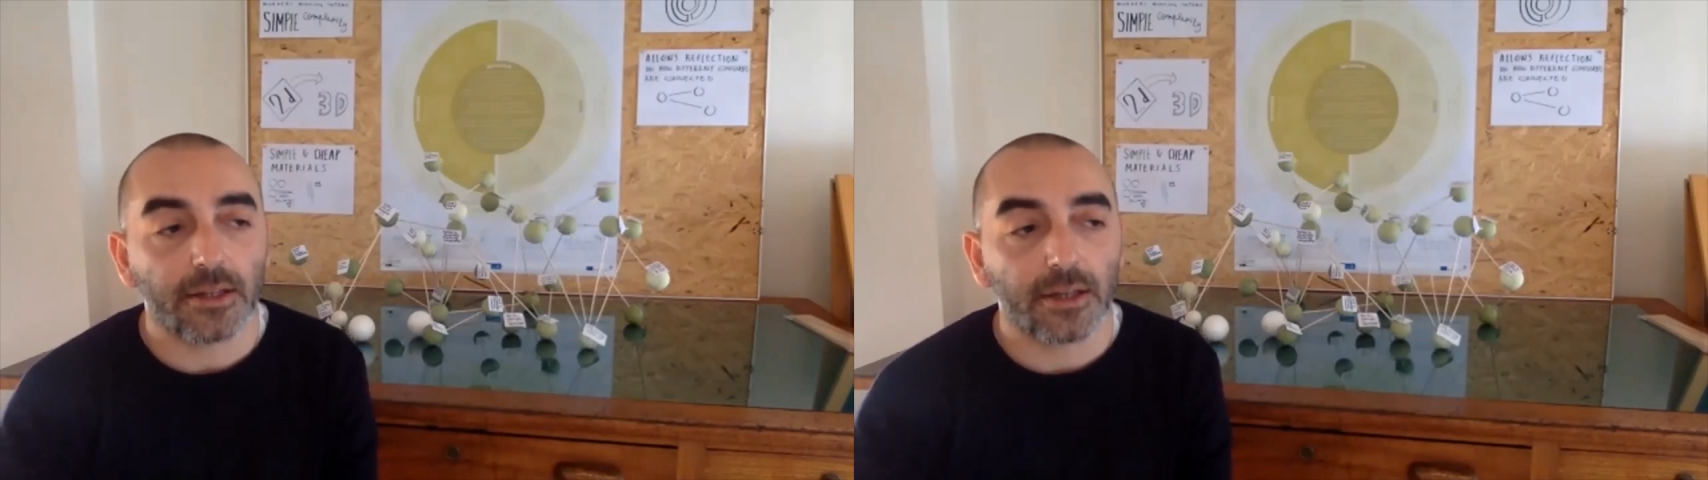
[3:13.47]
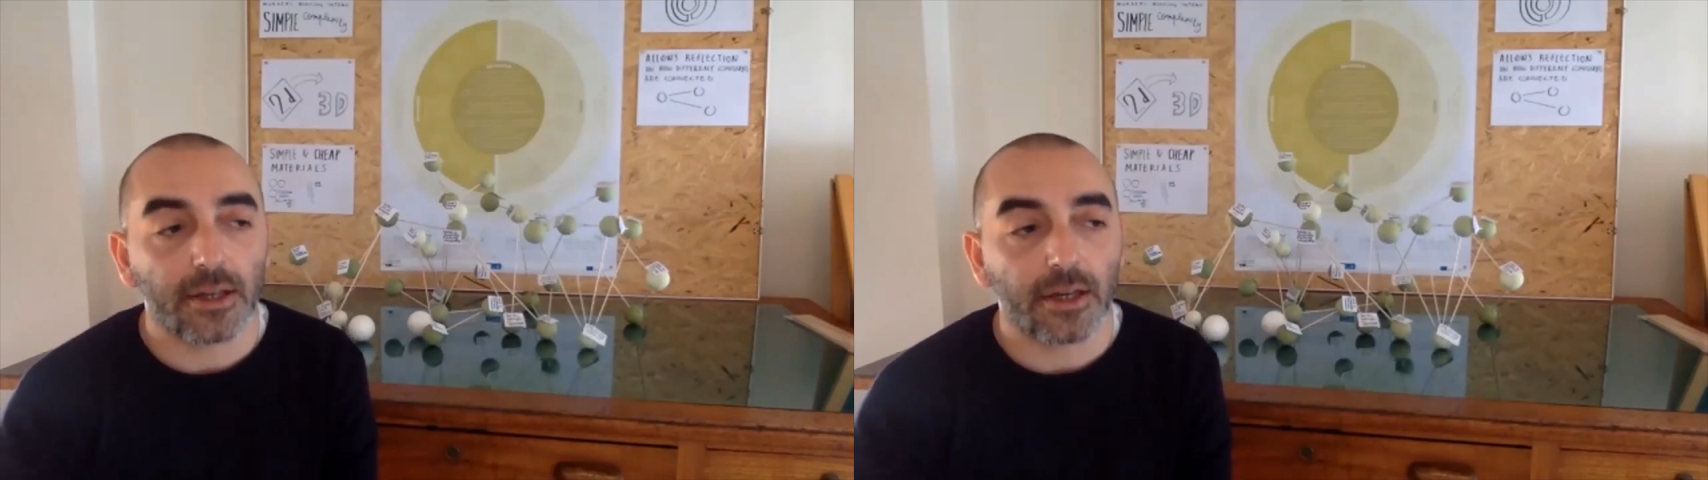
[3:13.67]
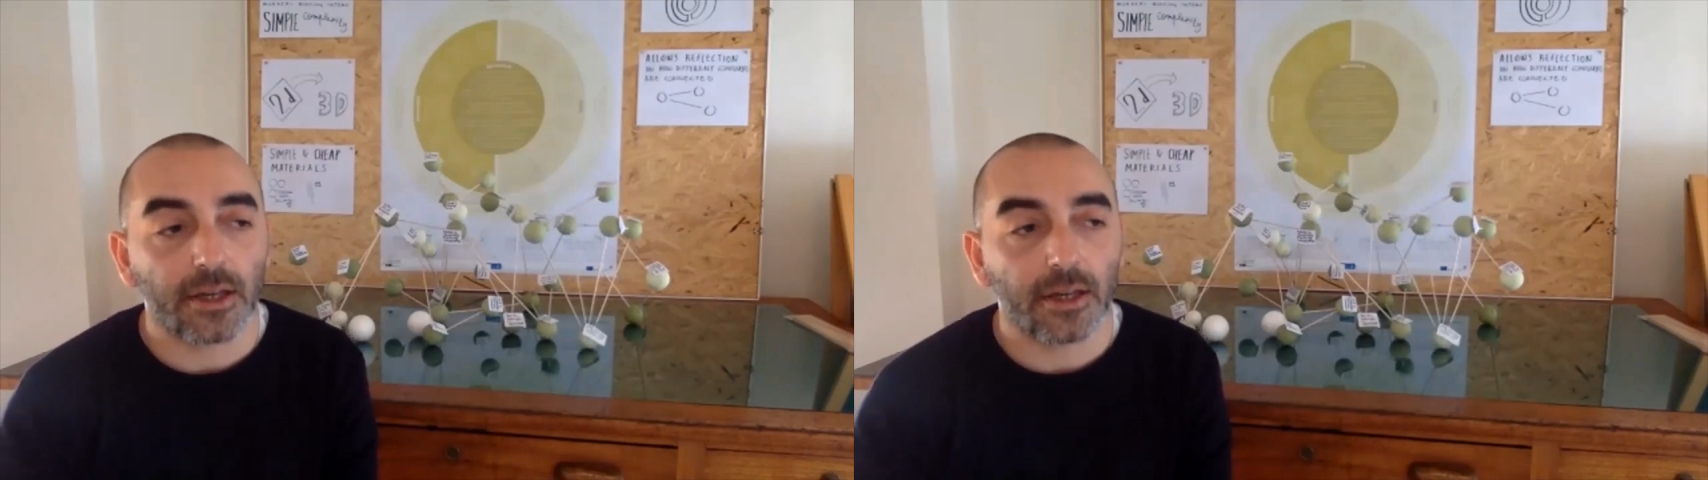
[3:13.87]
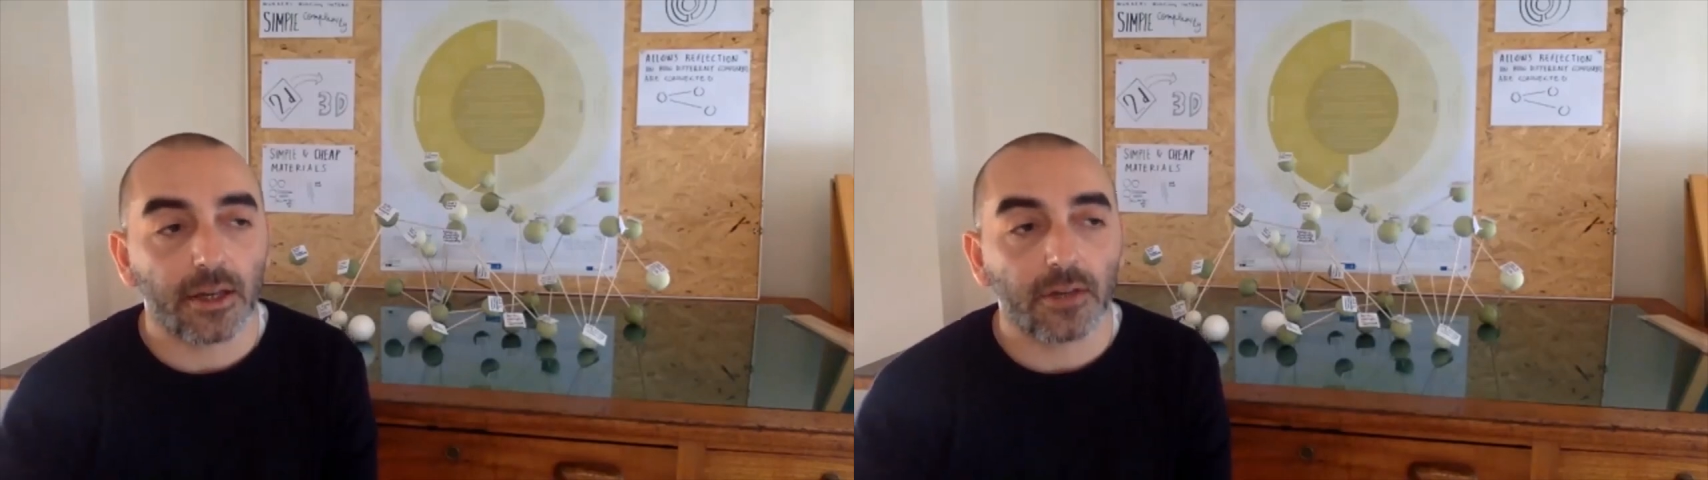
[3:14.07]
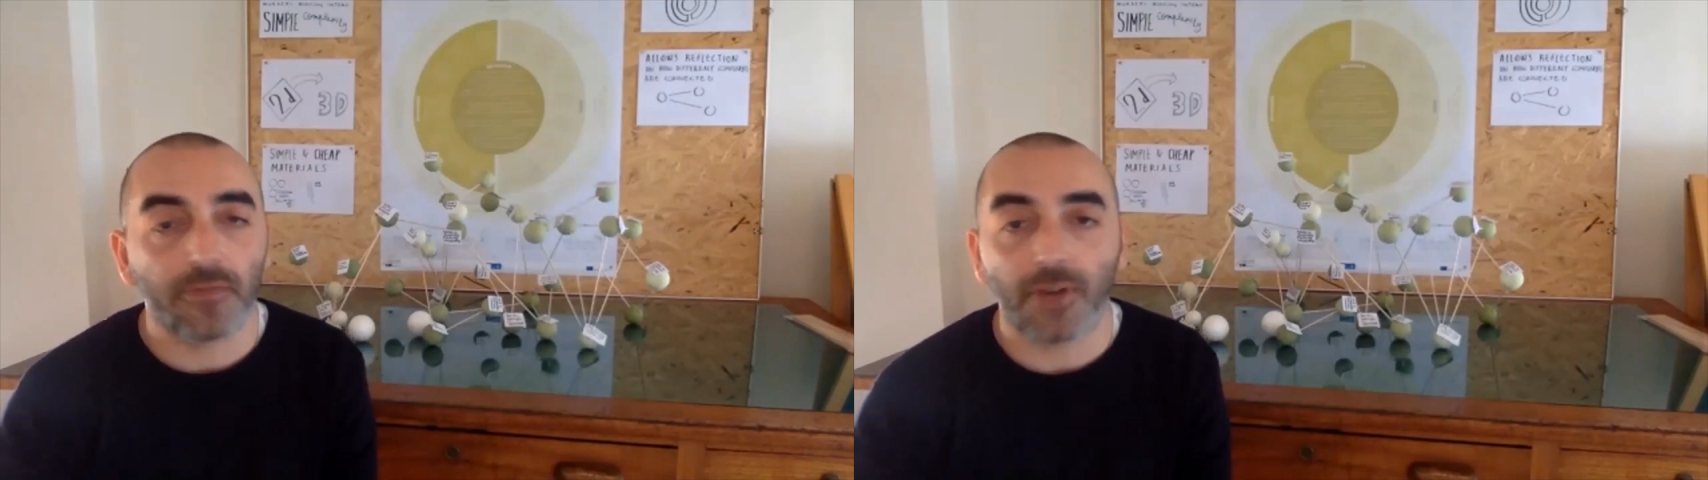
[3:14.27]

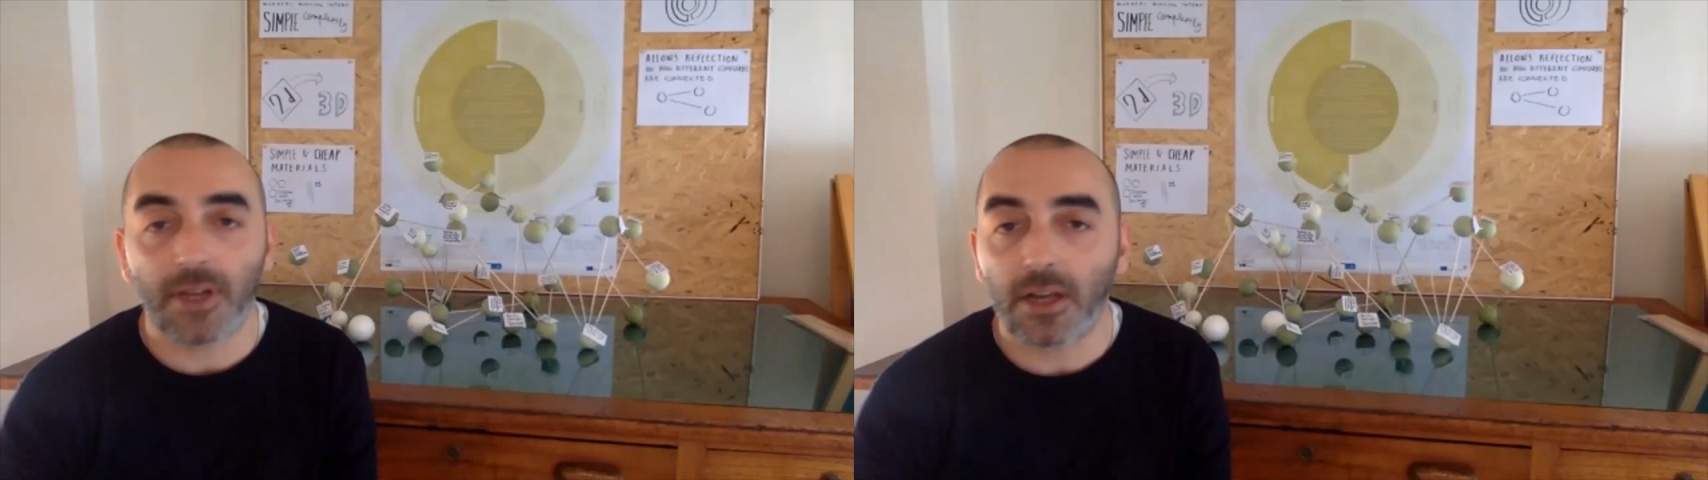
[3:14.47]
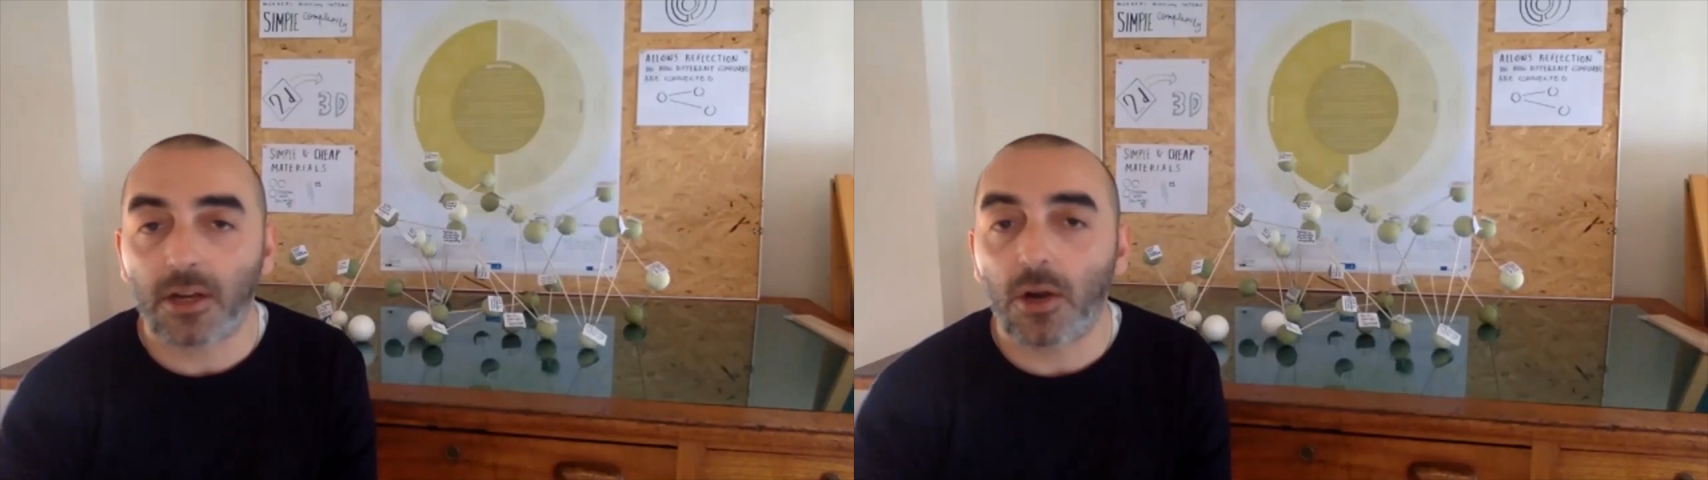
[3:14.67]
to find a